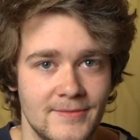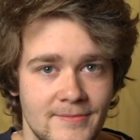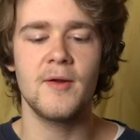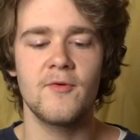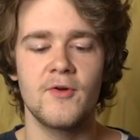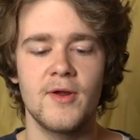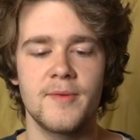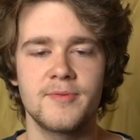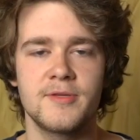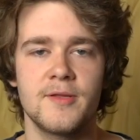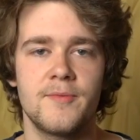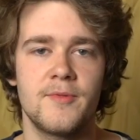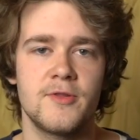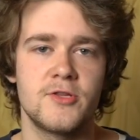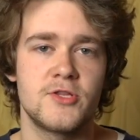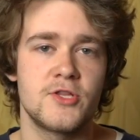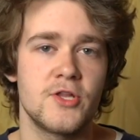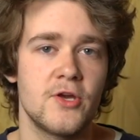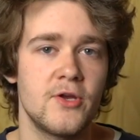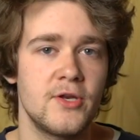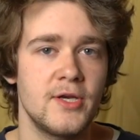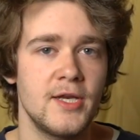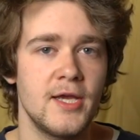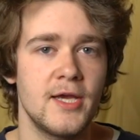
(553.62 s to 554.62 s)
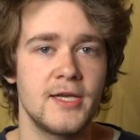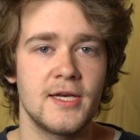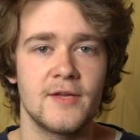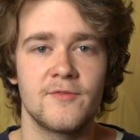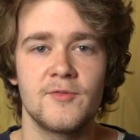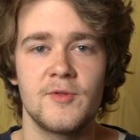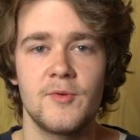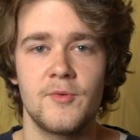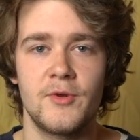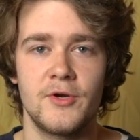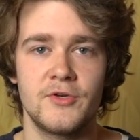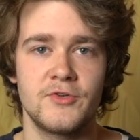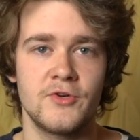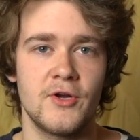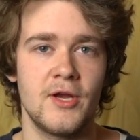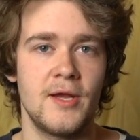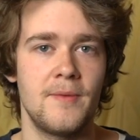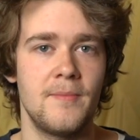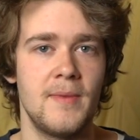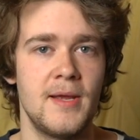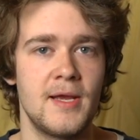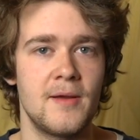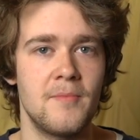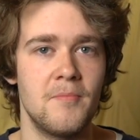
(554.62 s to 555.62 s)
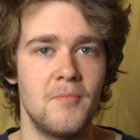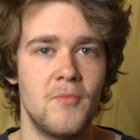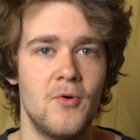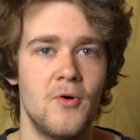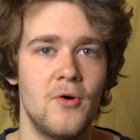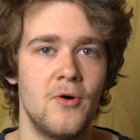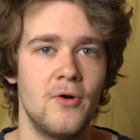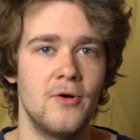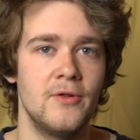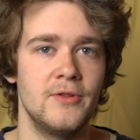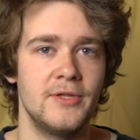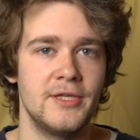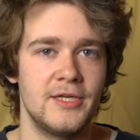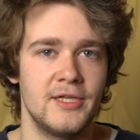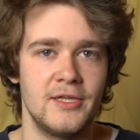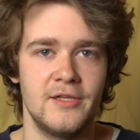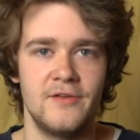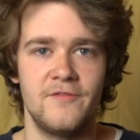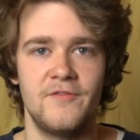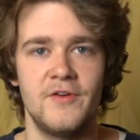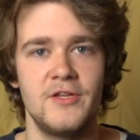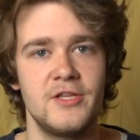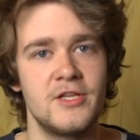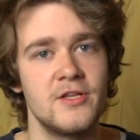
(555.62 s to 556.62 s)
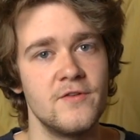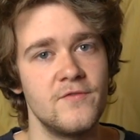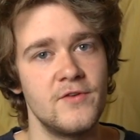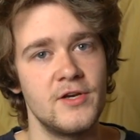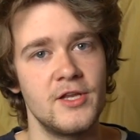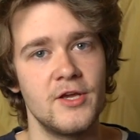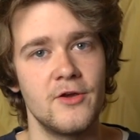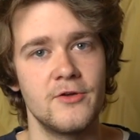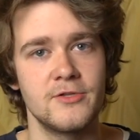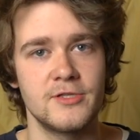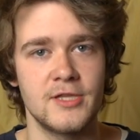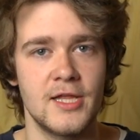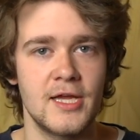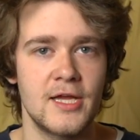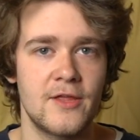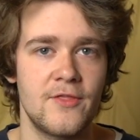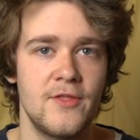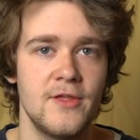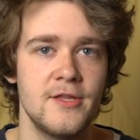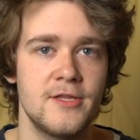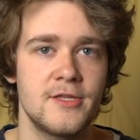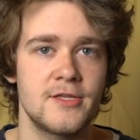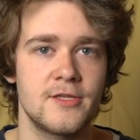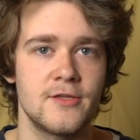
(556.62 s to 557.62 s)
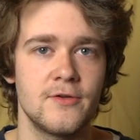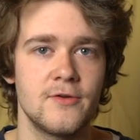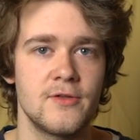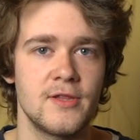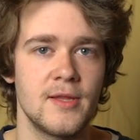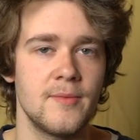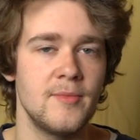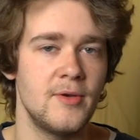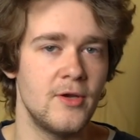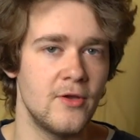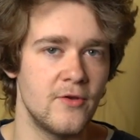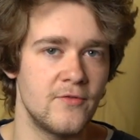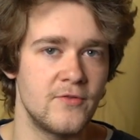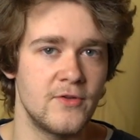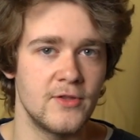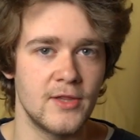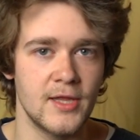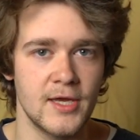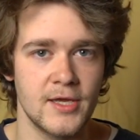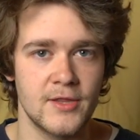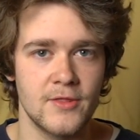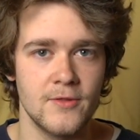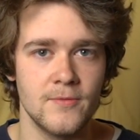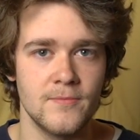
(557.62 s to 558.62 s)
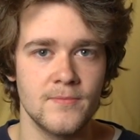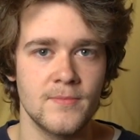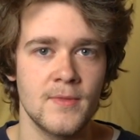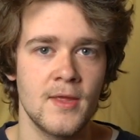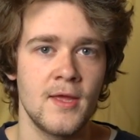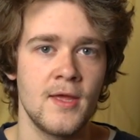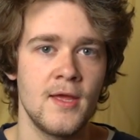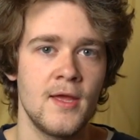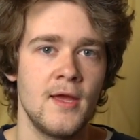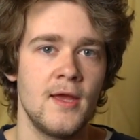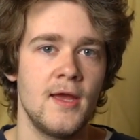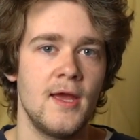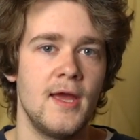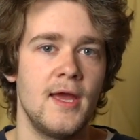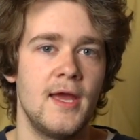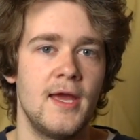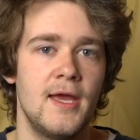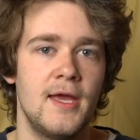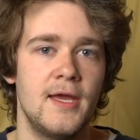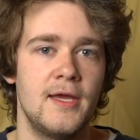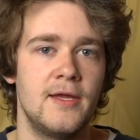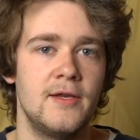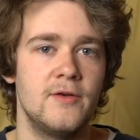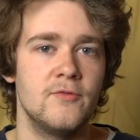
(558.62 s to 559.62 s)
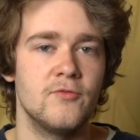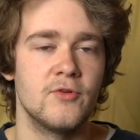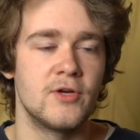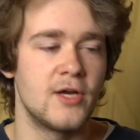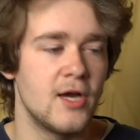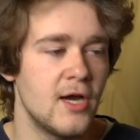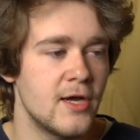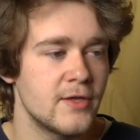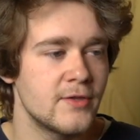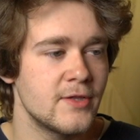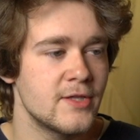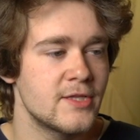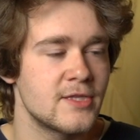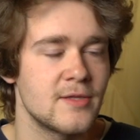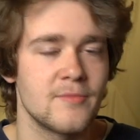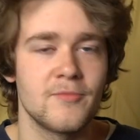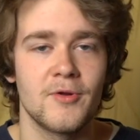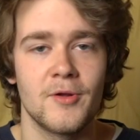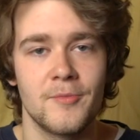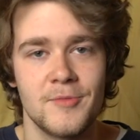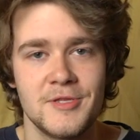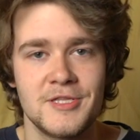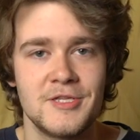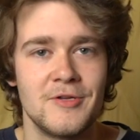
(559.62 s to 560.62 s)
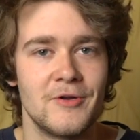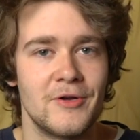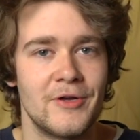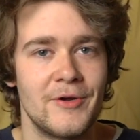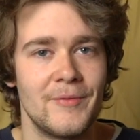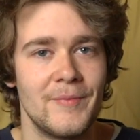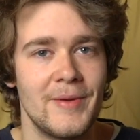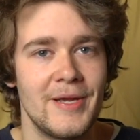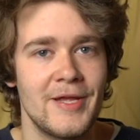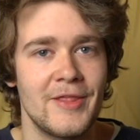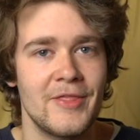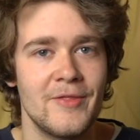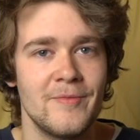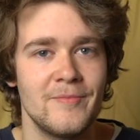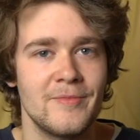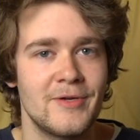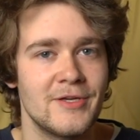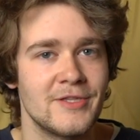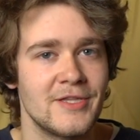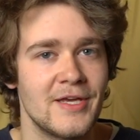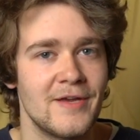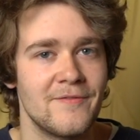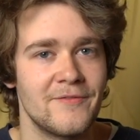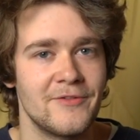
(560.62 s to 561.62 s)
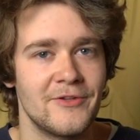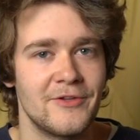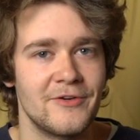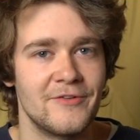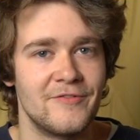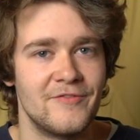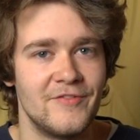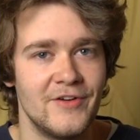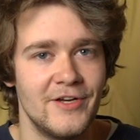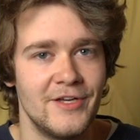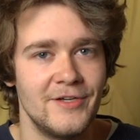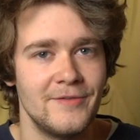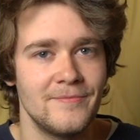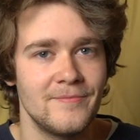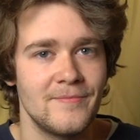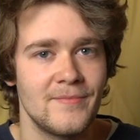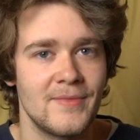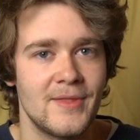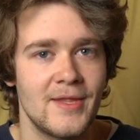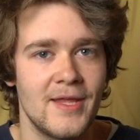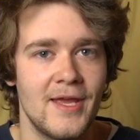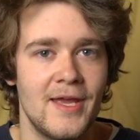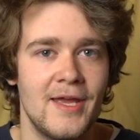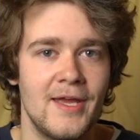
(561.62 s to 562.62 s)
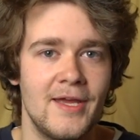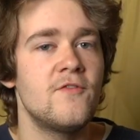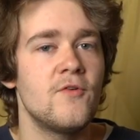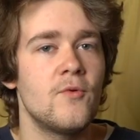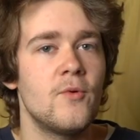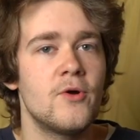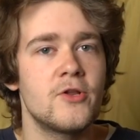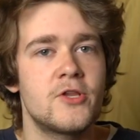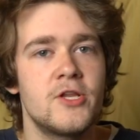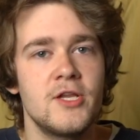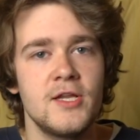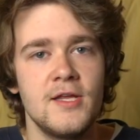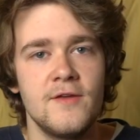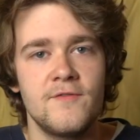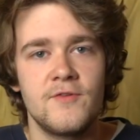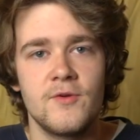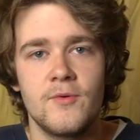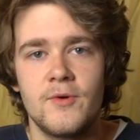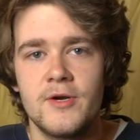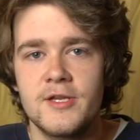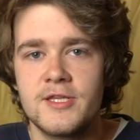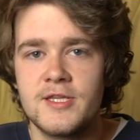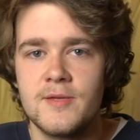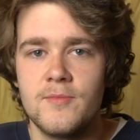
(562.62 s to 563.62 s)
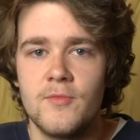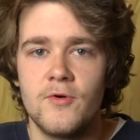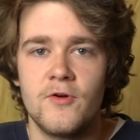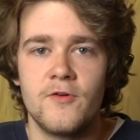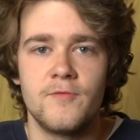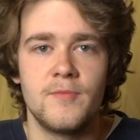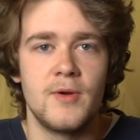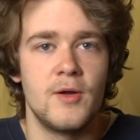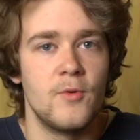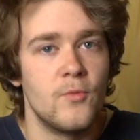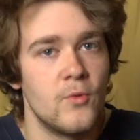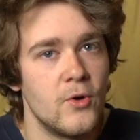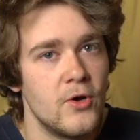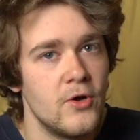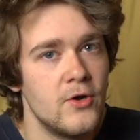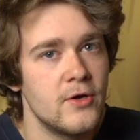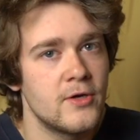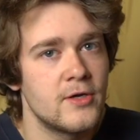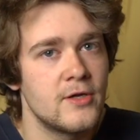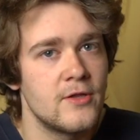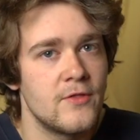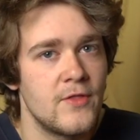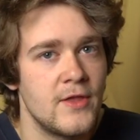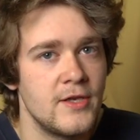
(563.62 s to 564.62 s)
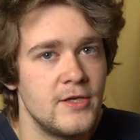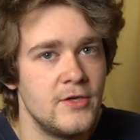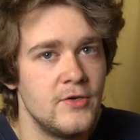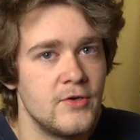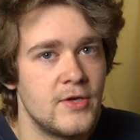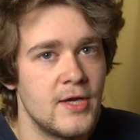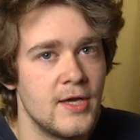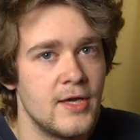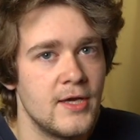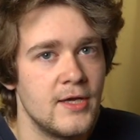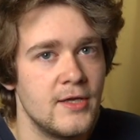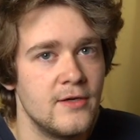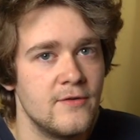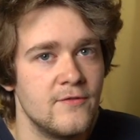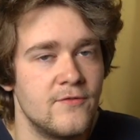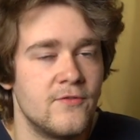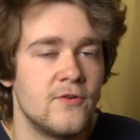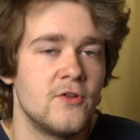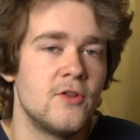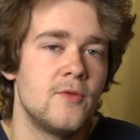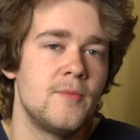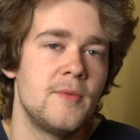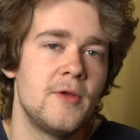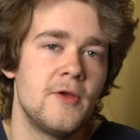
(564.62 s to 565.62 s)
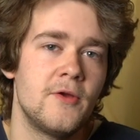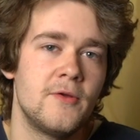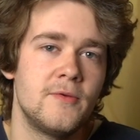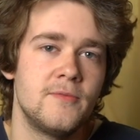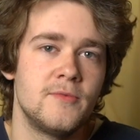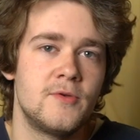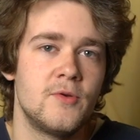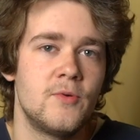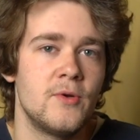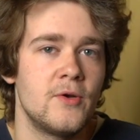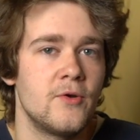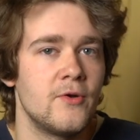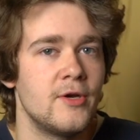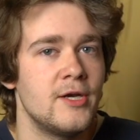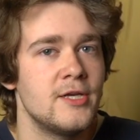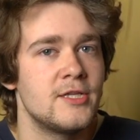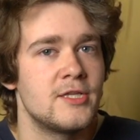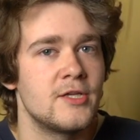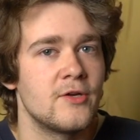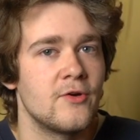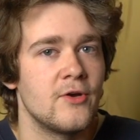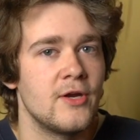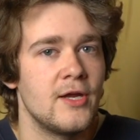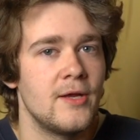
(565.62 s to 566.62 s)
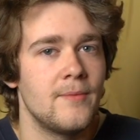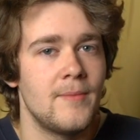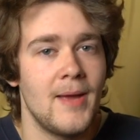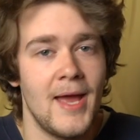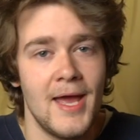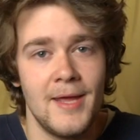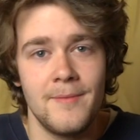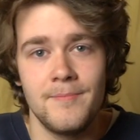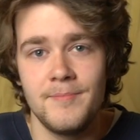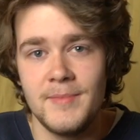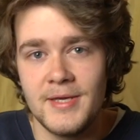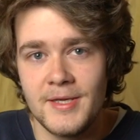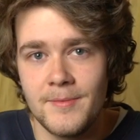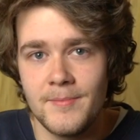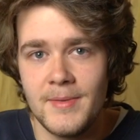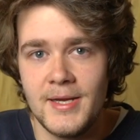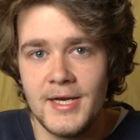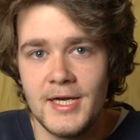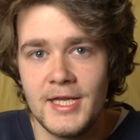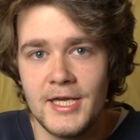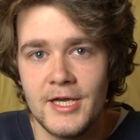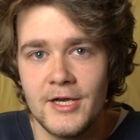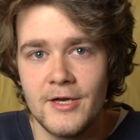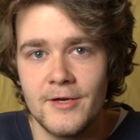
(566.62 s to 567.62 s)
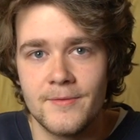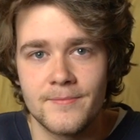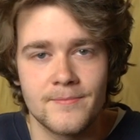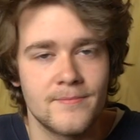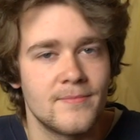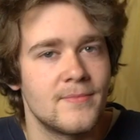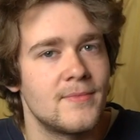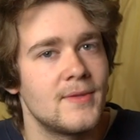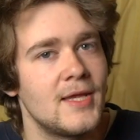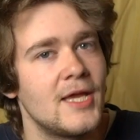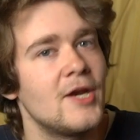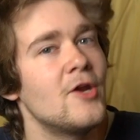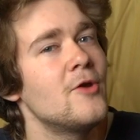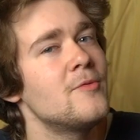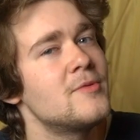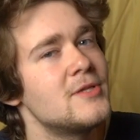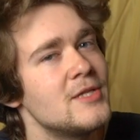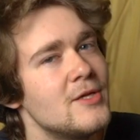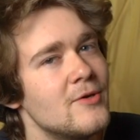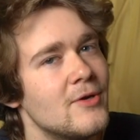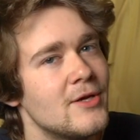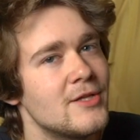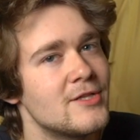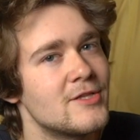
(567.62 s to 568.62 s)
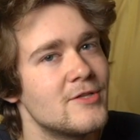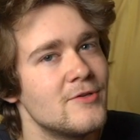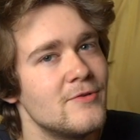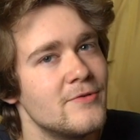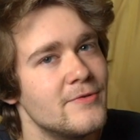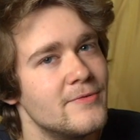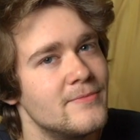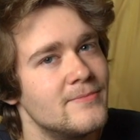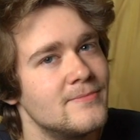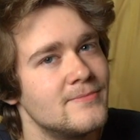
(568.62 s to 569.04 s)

So that about wraps up this journey. I definitely want to try and make more little adventure videos like this, so let me know if you like them. And regardless, I'm probably still going to make them because I have a lot of fun. So thank you for watching. If you want to see more of my work, then you can follow me on Twitter and Instagram @MigMedia. And I hope to see you again